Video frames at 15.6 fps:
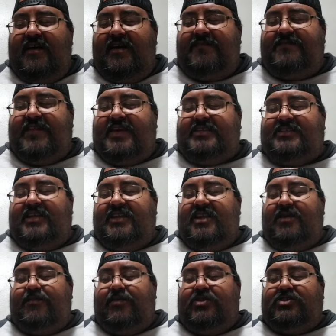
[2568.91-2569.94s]
Fiesta
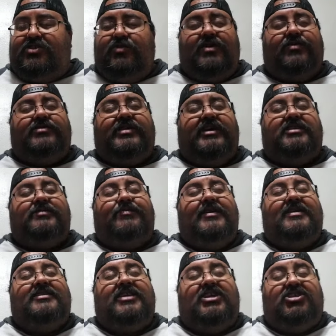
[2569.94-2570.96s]
number 2 that will take place